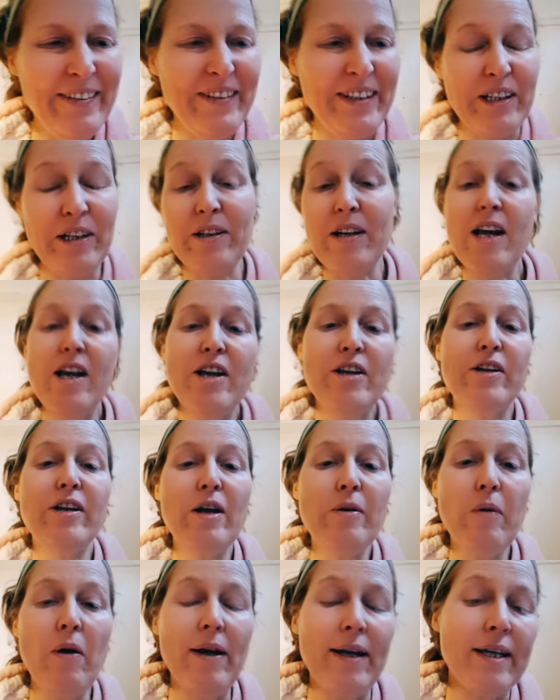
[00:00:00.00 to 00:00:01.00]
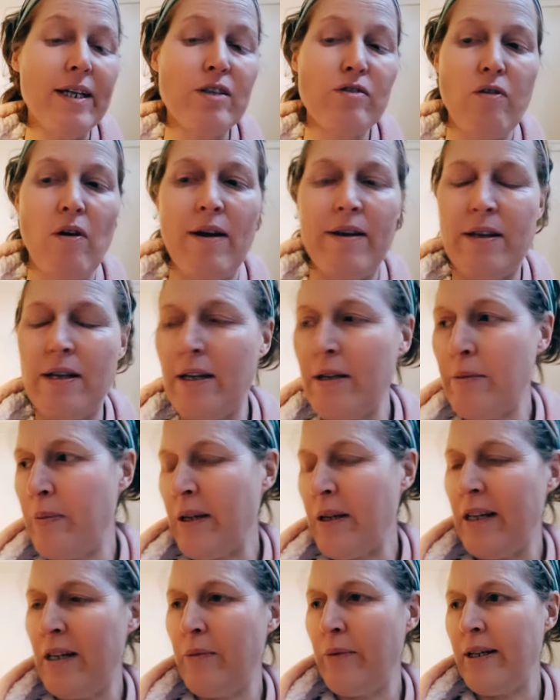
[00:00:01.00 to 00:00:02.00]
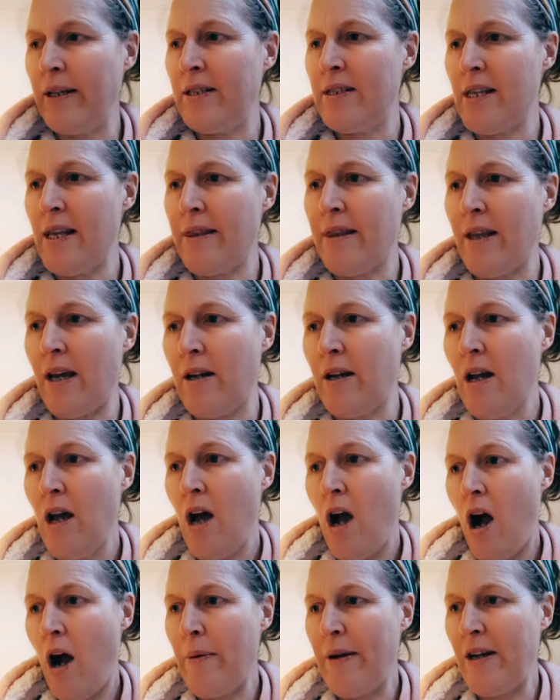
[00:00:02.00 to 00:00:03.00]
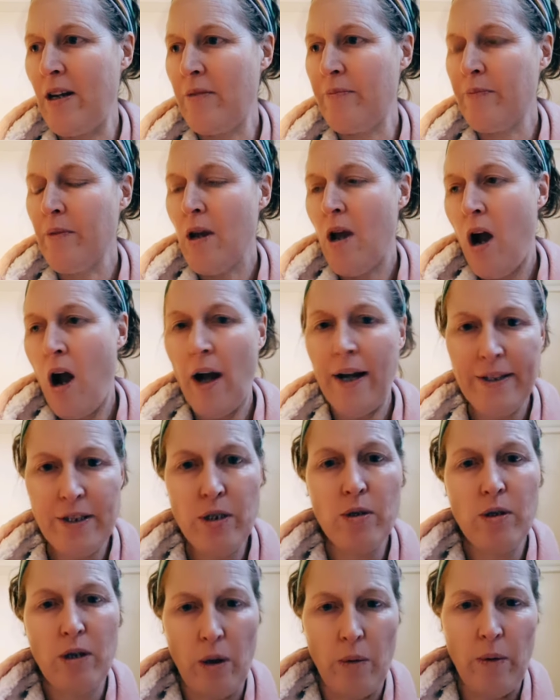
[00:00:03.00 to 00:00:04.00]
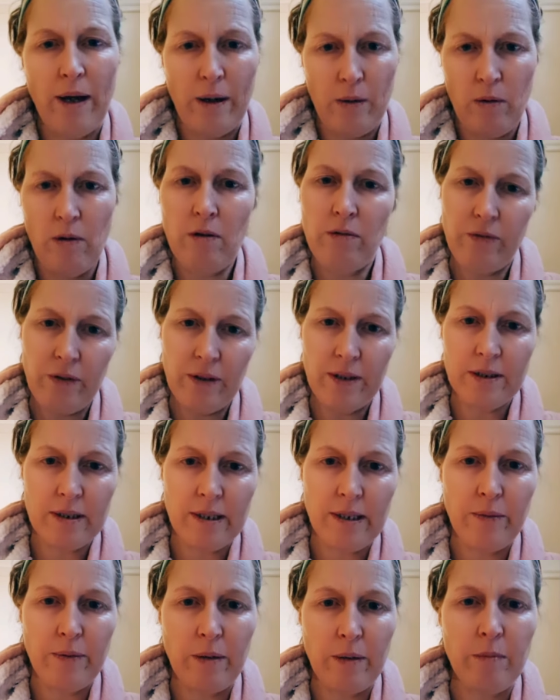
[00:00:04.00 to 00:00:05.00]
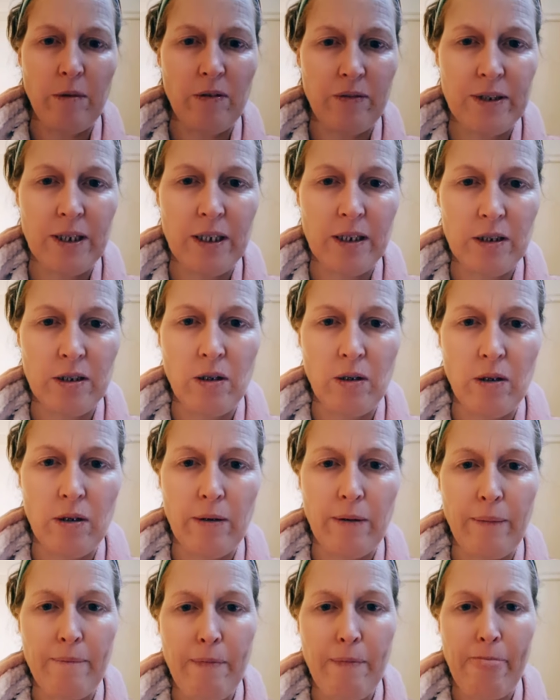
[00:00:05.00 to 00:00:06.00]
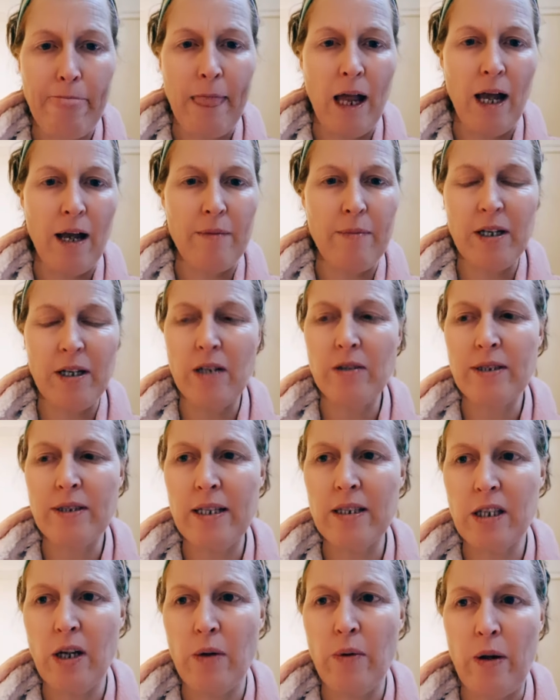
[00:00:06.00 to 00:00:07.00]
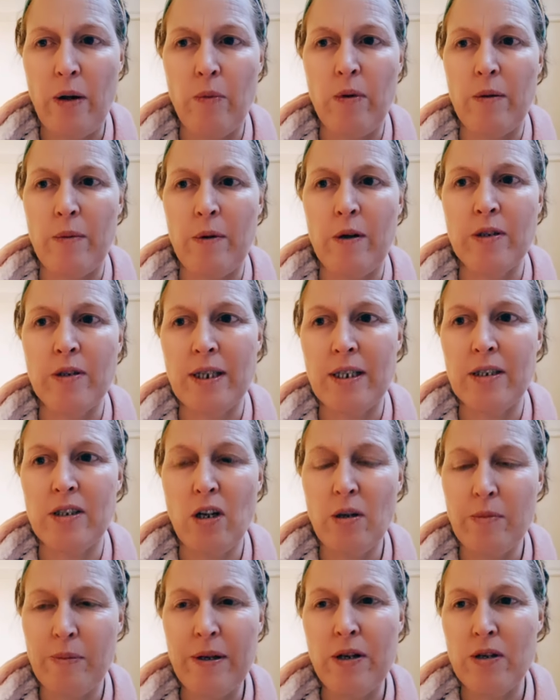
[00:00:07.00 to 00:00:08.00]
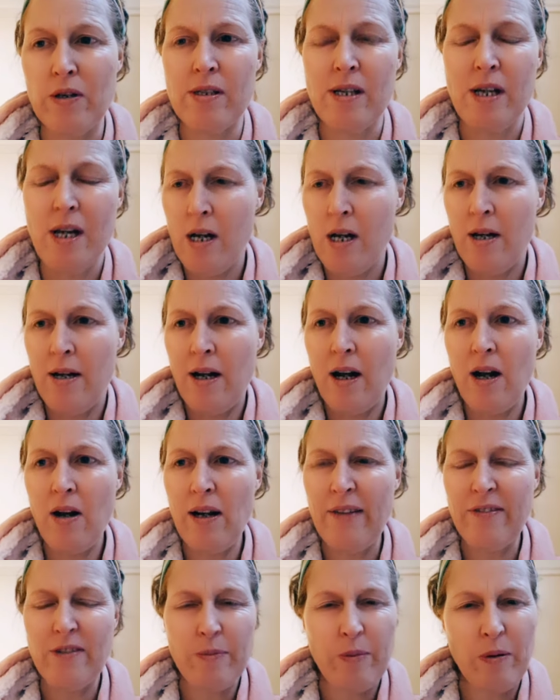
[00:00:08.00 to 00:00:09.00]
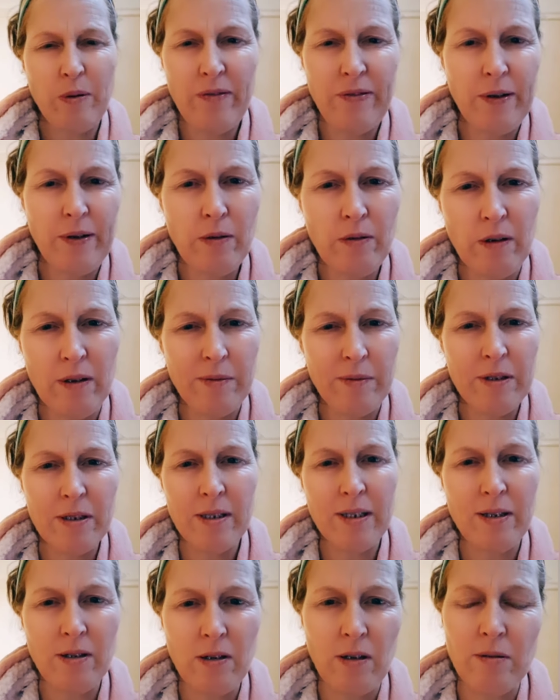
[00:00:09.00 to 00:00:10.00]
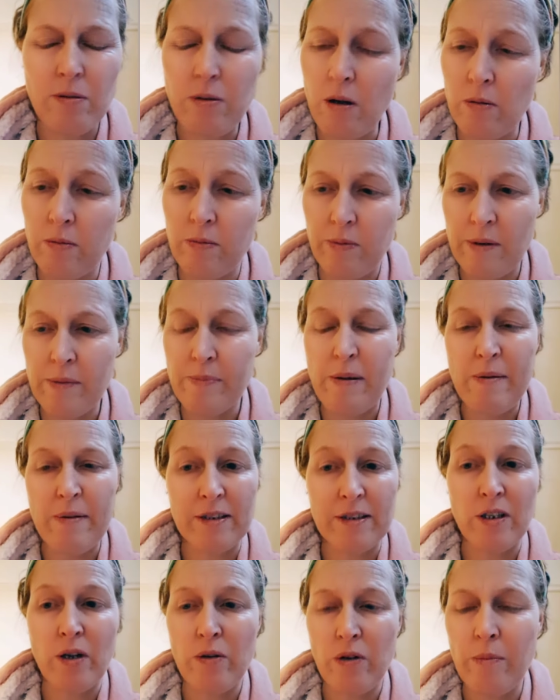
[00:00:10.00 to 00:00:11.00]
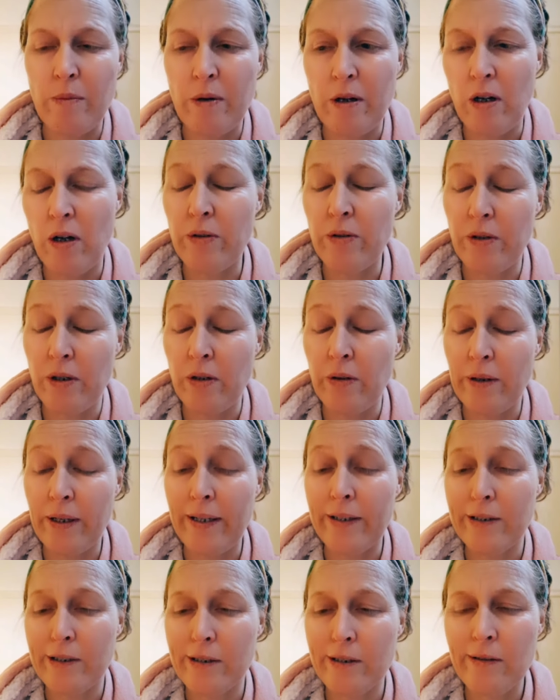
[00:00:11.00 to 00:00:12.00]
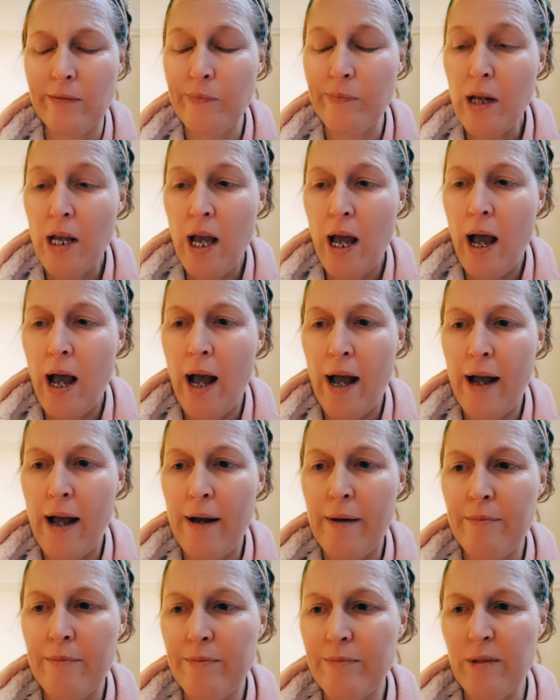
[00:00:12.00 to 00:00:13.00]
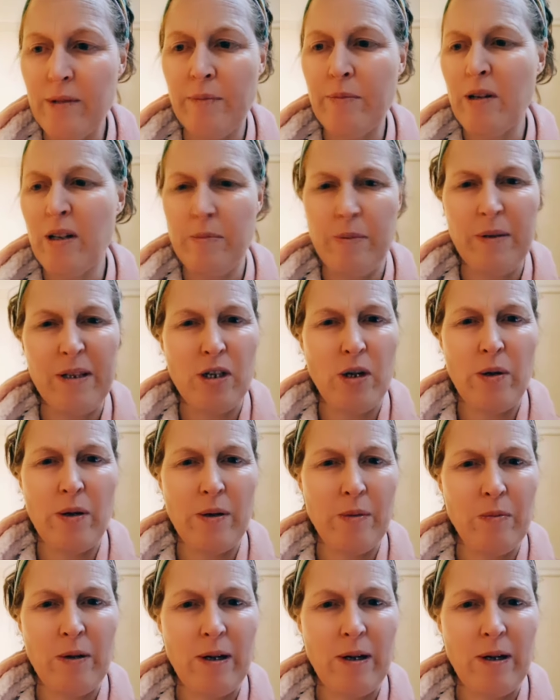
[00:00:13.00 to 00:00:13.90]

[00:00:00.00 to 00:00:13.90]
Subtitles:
Oh my god, you know what, he is right there at the beginning when he said that. I mean, I do go out obviously when I'm off TikTok. I don't tend to go out when I'm on TikTok because I'll have to put a filter on, because then, oh well, the people that don't know my location, I'm going to be